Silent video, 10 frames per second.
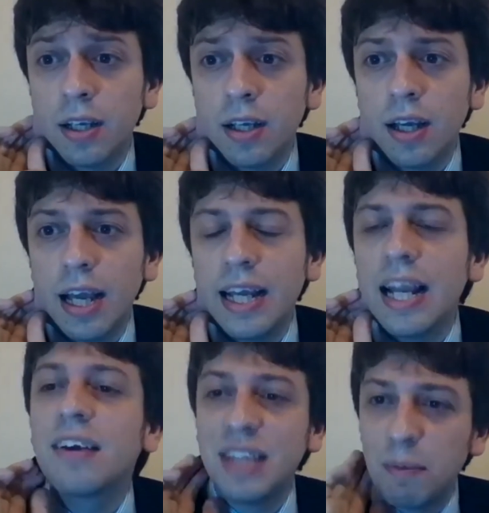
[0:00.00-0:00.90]
an
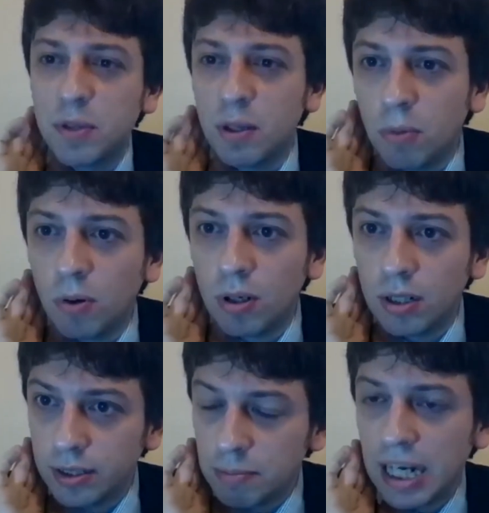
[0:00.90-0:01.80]
acceptable
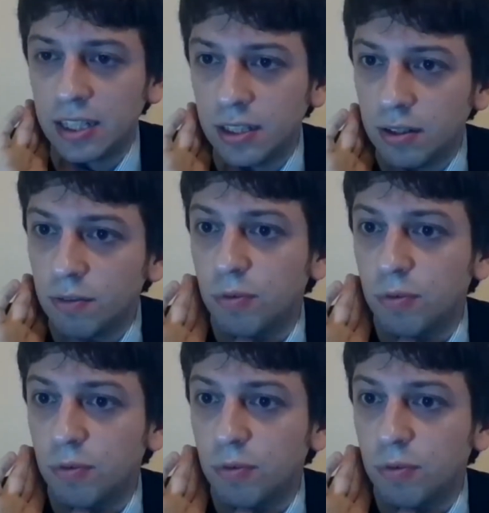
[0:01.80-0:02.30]
demand